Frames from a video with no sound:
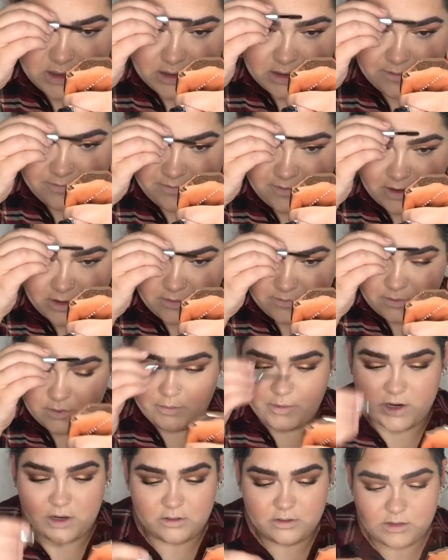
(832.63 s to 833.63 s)
the front of your
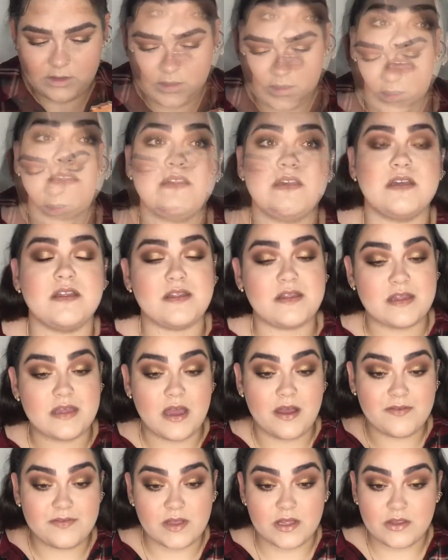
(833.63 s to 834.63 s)
brows. So as you can see,
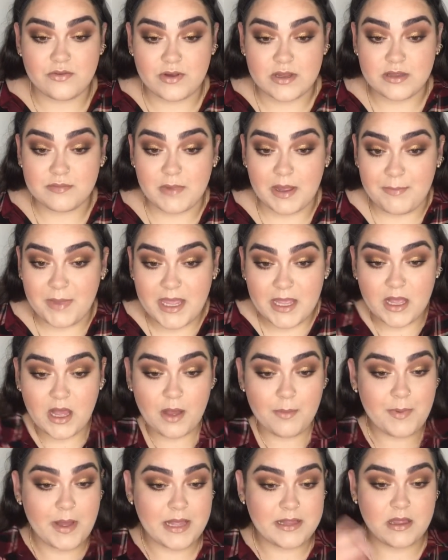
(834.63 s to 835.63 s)
I've done the rest of my
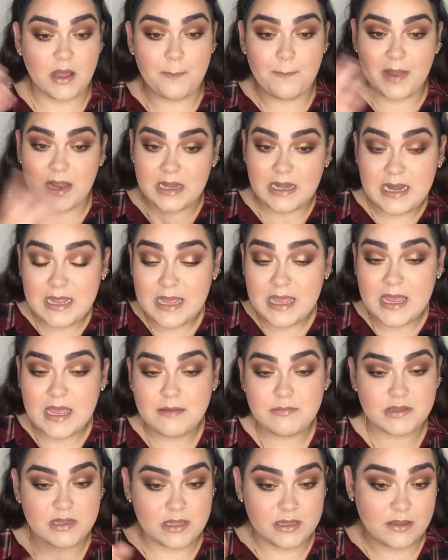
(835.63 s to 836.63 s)
makeup. I've done my
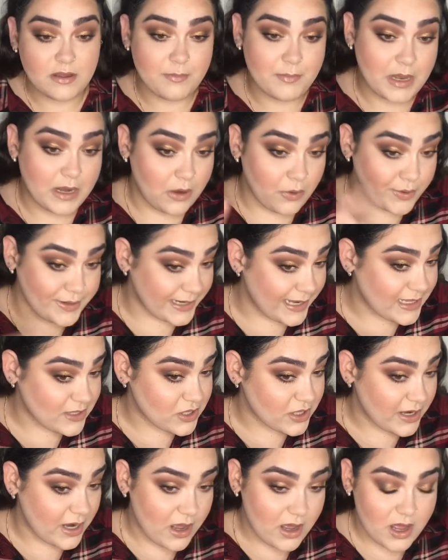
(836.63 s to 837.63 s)
lips. I've done my lower
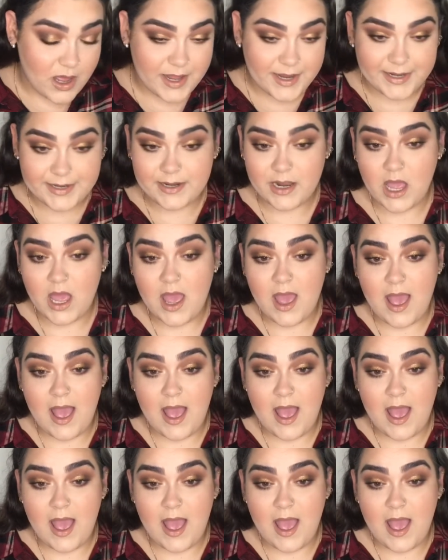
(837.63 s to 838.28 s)
lash line.